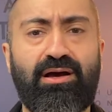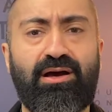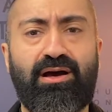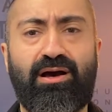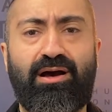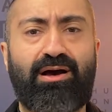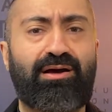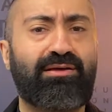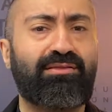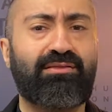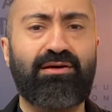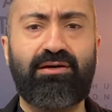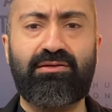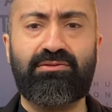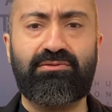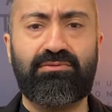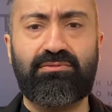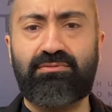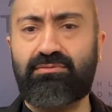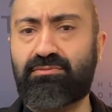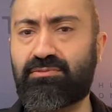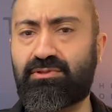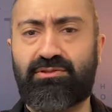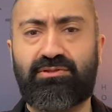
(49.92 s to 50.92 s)
I
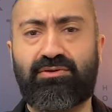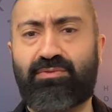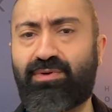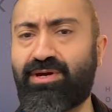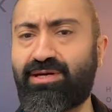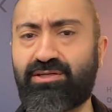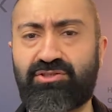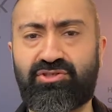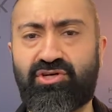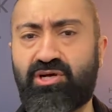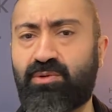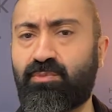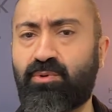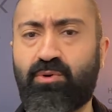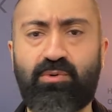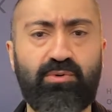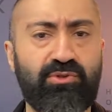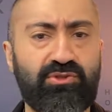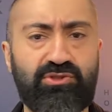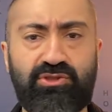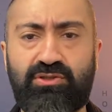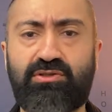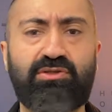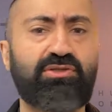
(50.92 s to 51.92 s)
thought the direct chamber was
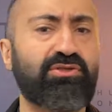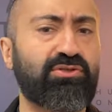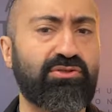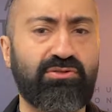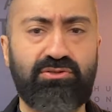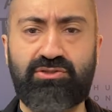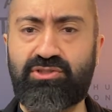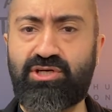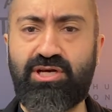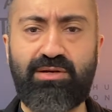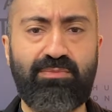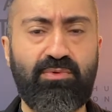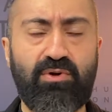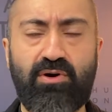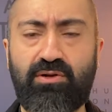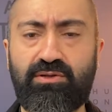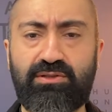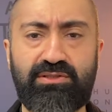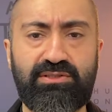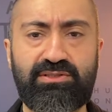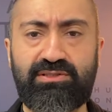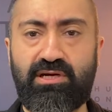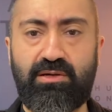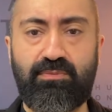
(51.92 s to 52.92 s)
traditional chamber all
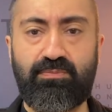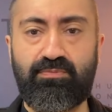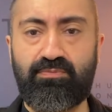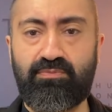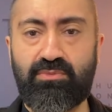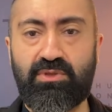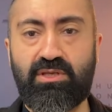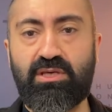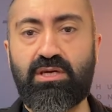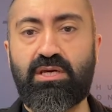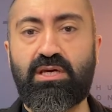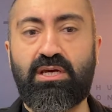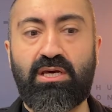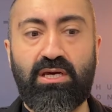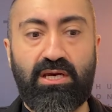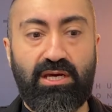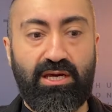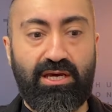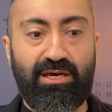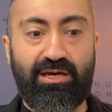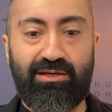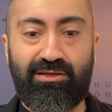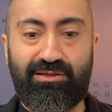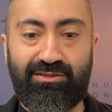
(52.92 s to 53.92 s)
this time.
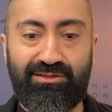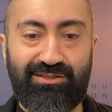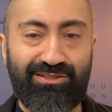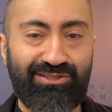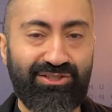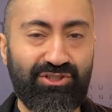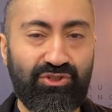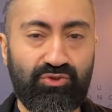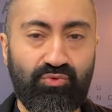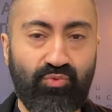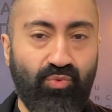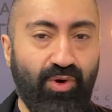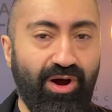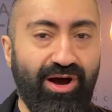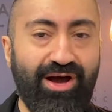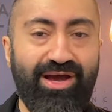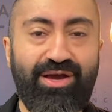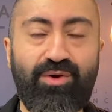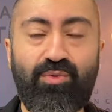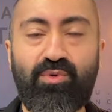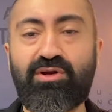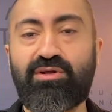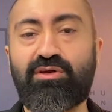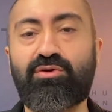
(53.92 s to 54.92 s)
And this is why I
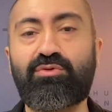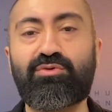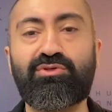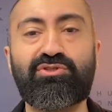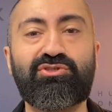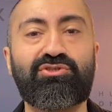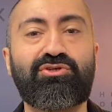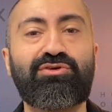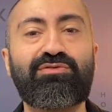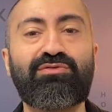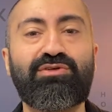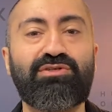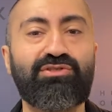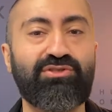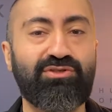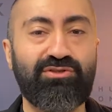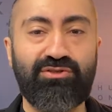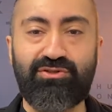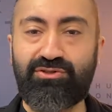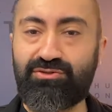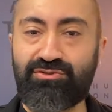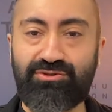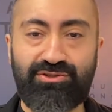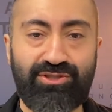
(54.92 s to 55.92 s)
wanted to reserve the
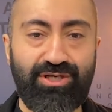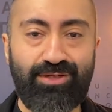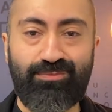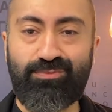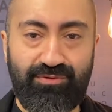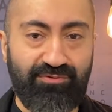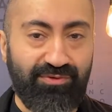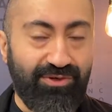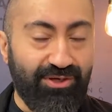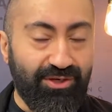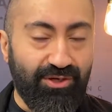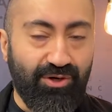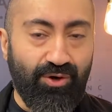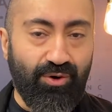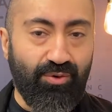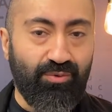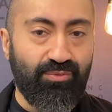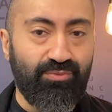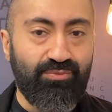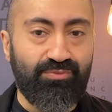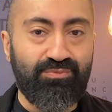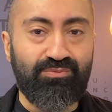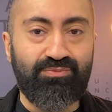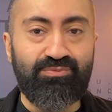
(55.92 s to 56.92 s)
traditional chamber video
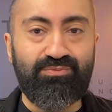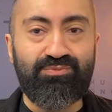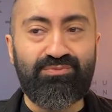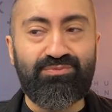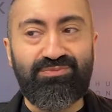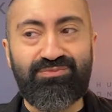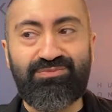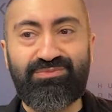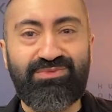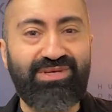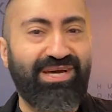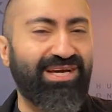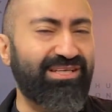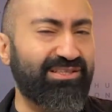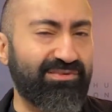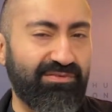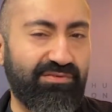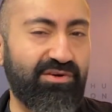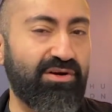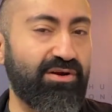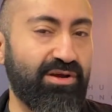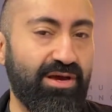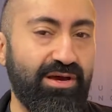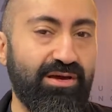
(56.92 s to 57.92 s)
at the
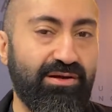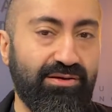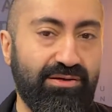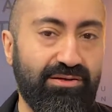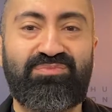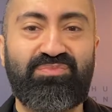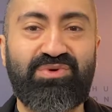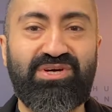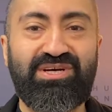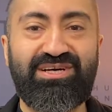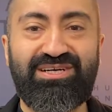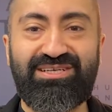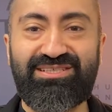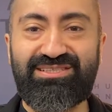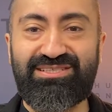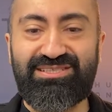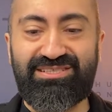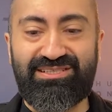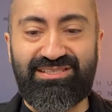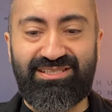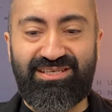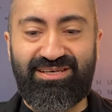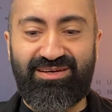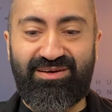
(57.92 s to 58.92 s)
very end,
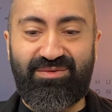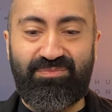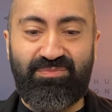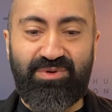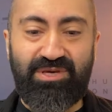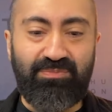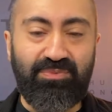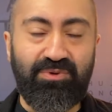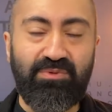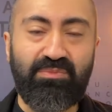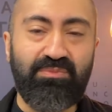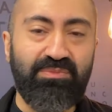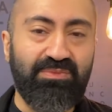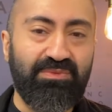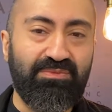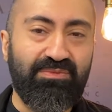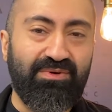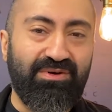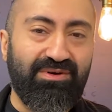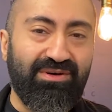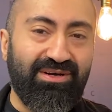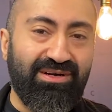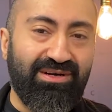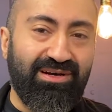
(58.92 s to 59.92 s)
because people
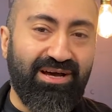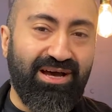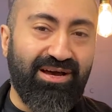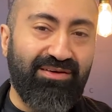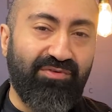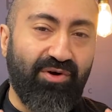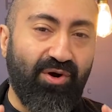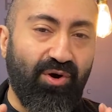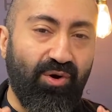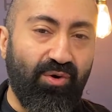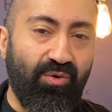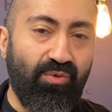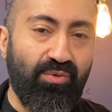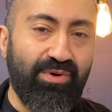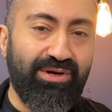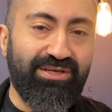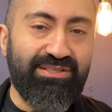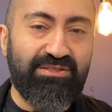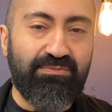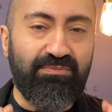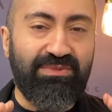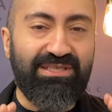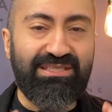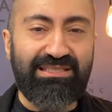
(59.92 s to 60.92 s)
have
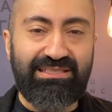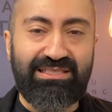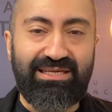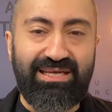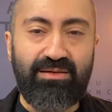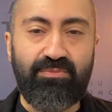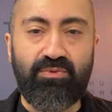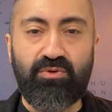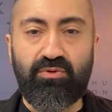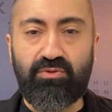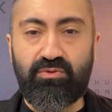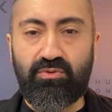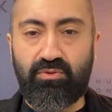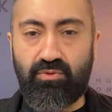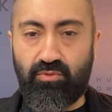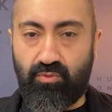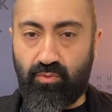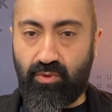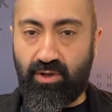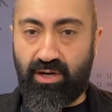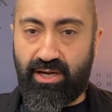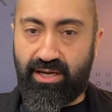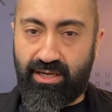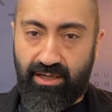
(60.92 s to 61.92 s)
always mislabeled
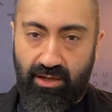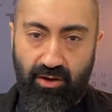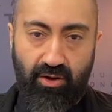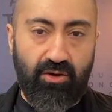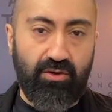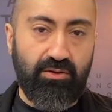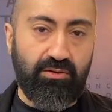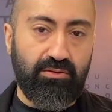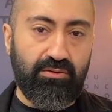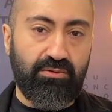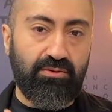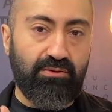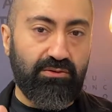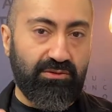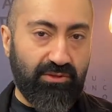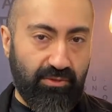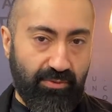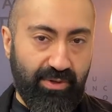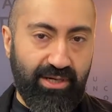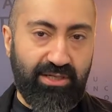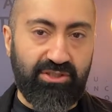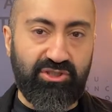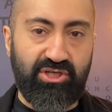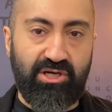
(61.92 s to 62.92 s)
what I call
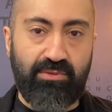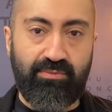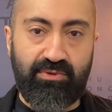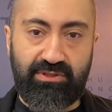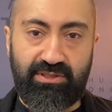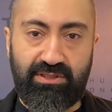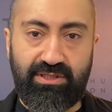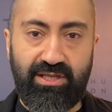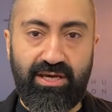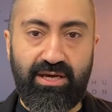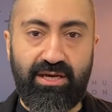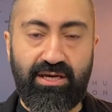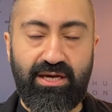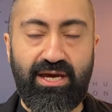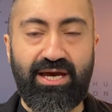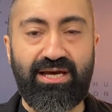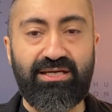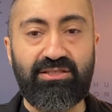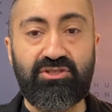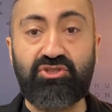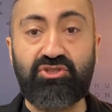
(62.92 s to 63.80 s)
direct chamber today as